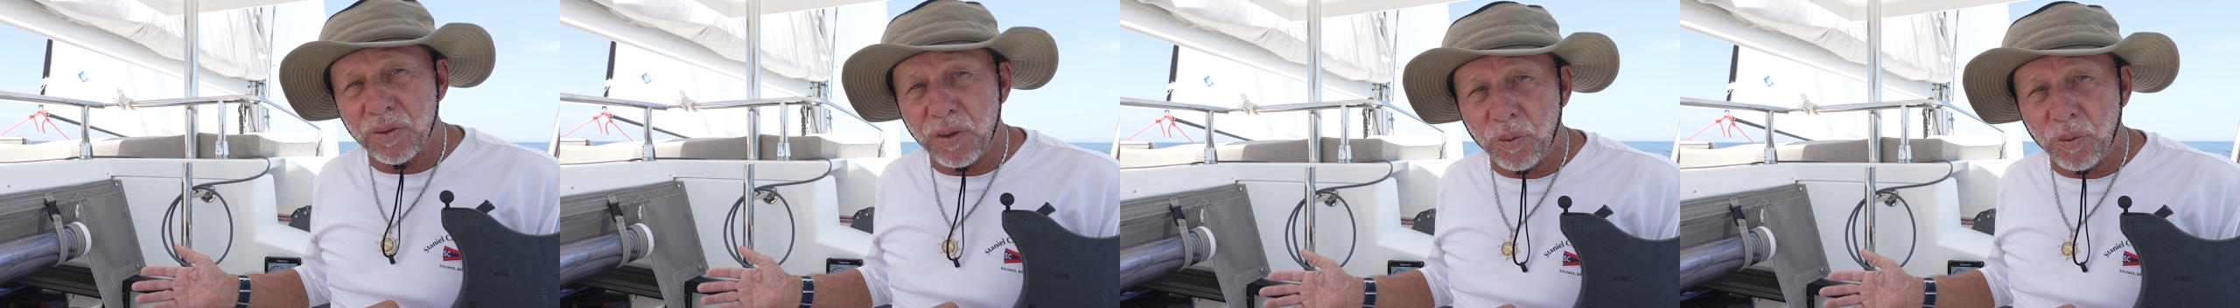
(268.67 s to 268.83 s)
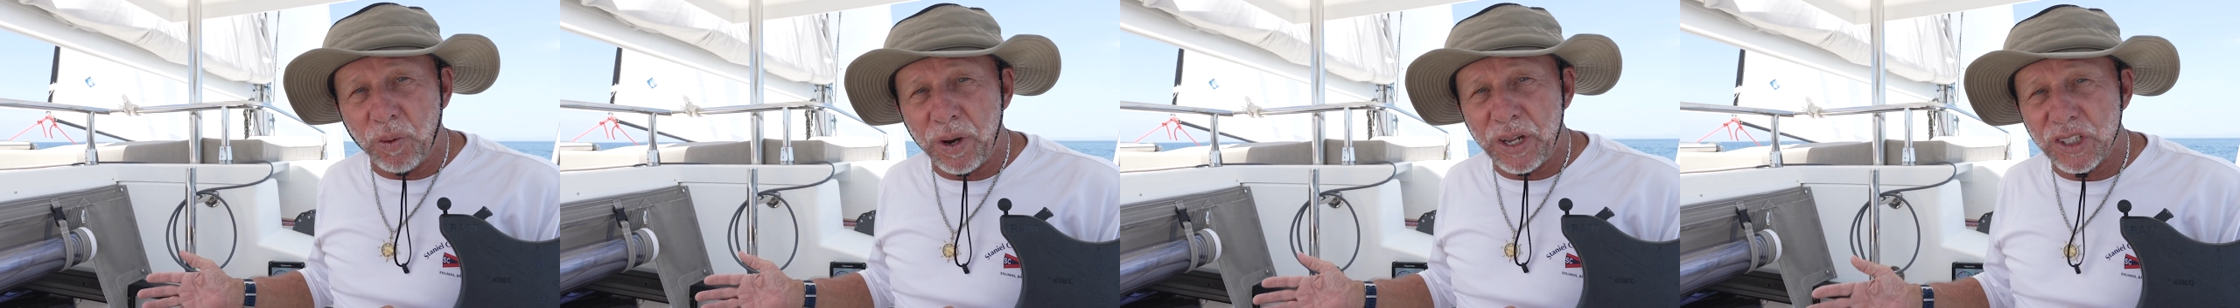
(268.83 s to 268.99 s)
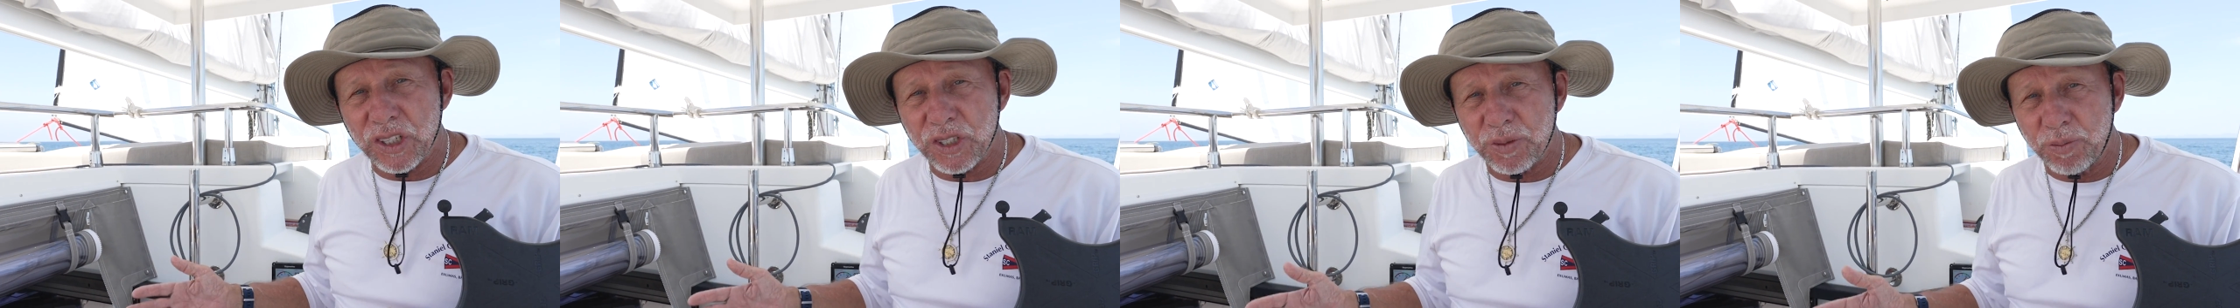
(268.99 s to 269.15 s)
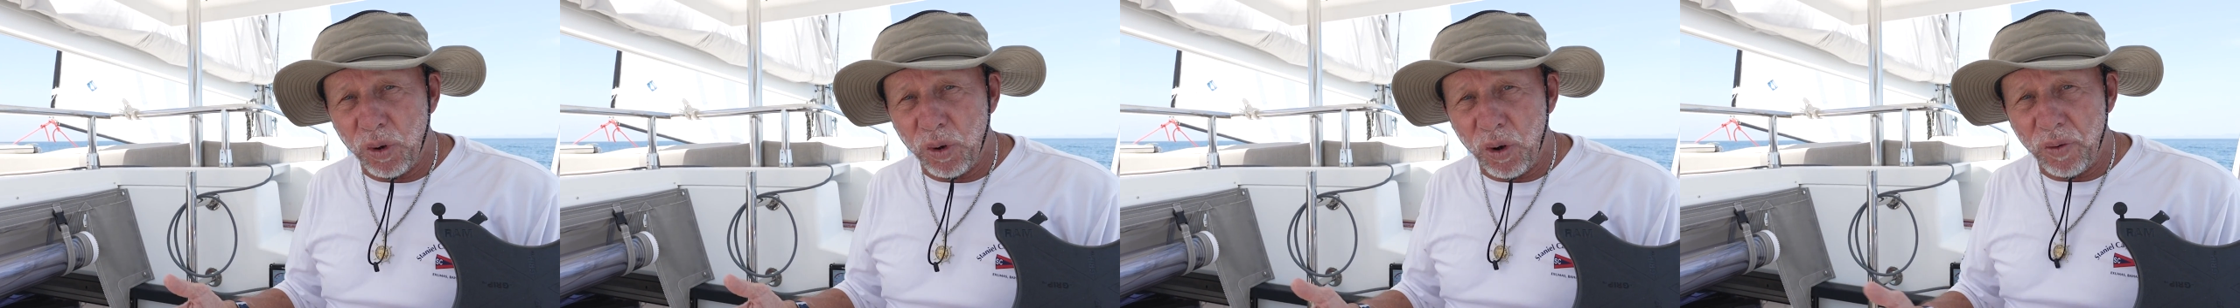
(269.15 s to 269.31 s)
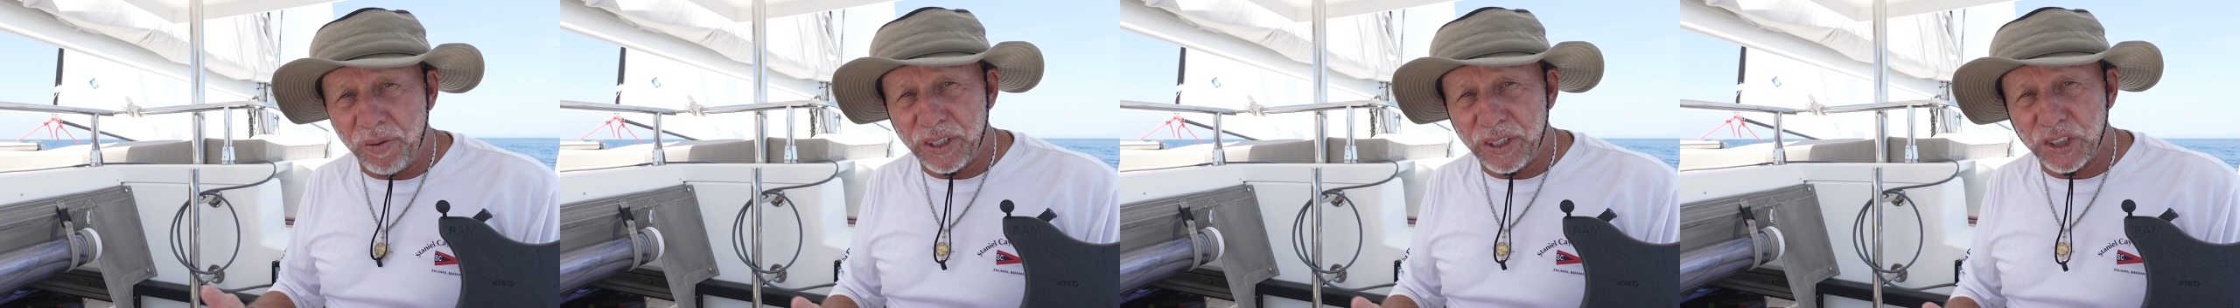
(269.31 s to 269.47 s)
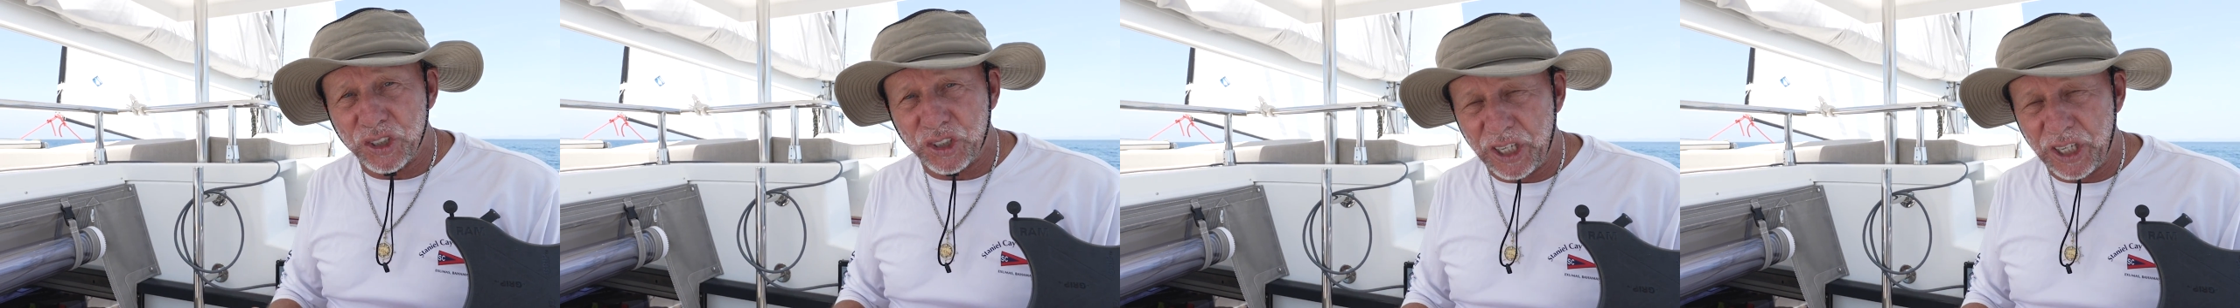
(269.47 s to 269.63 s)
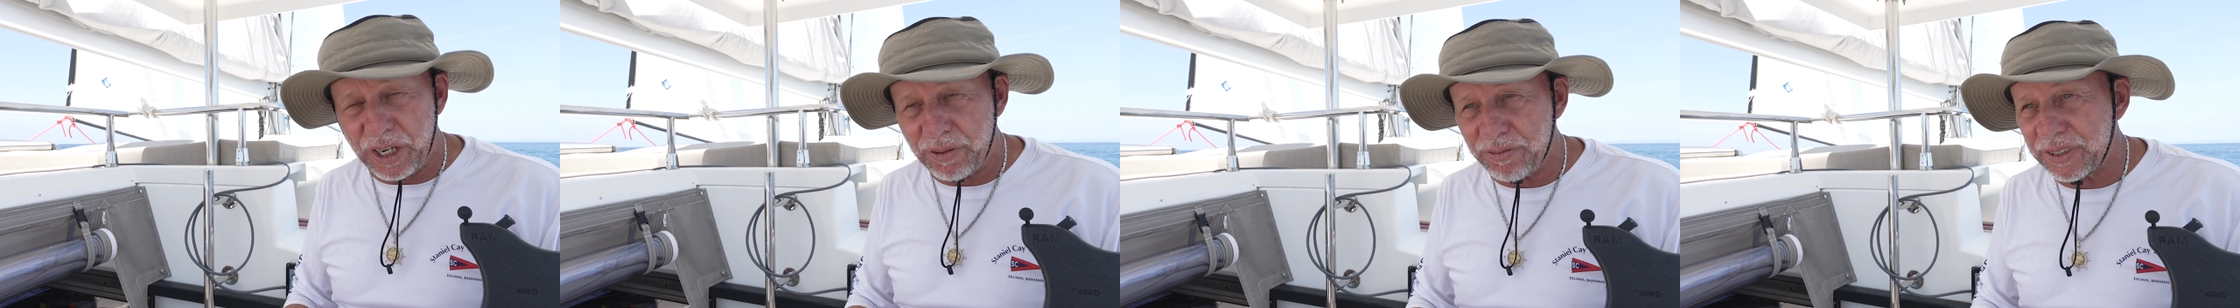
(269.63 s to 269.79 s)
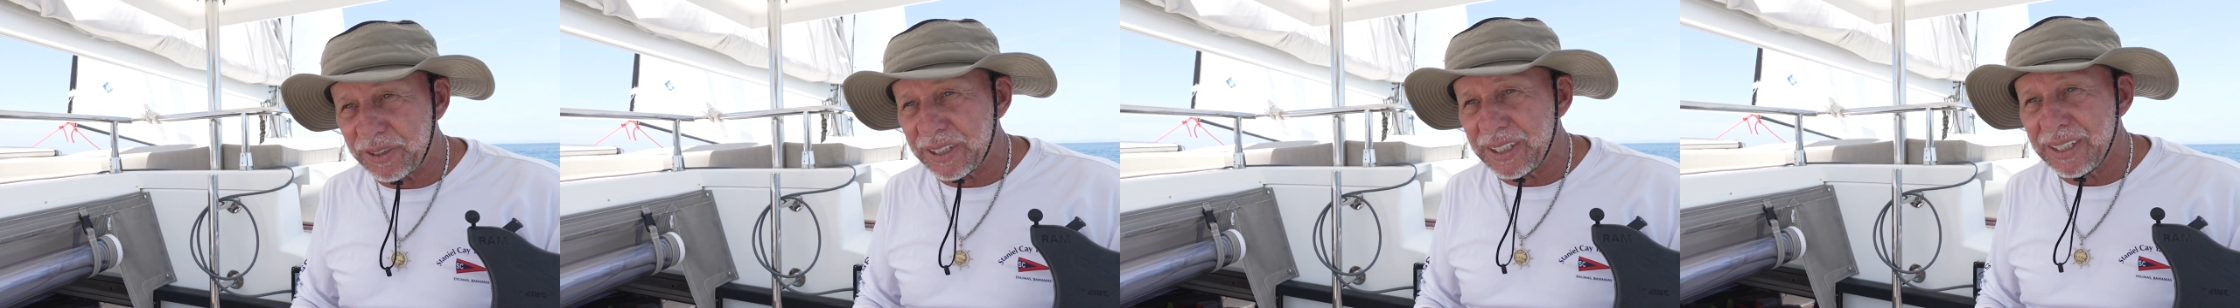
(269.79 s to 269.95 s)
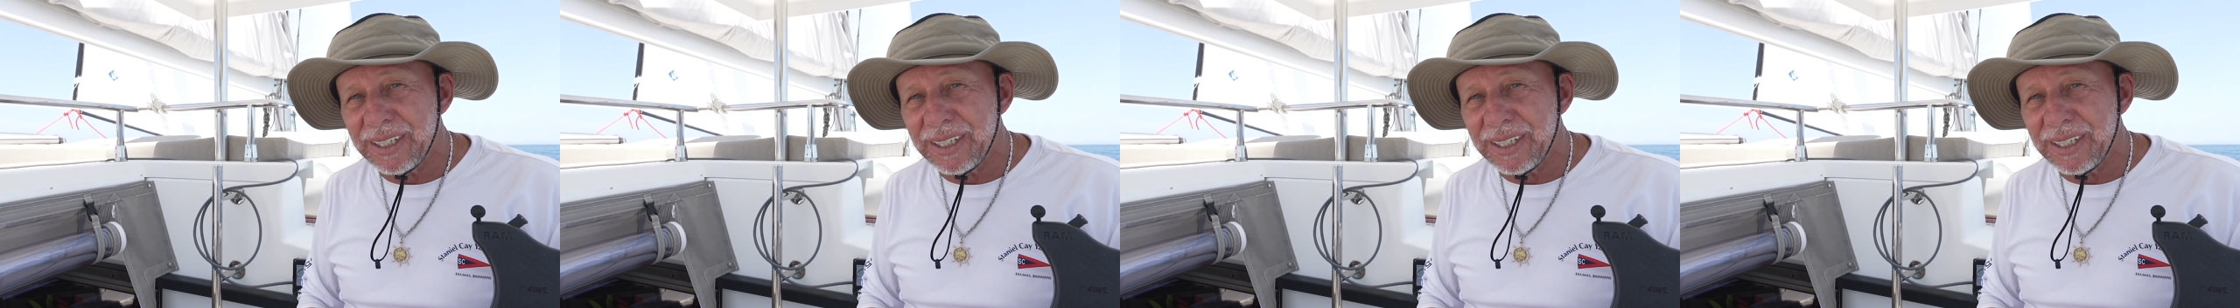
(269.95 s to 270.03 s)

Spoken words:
the winds move and shift,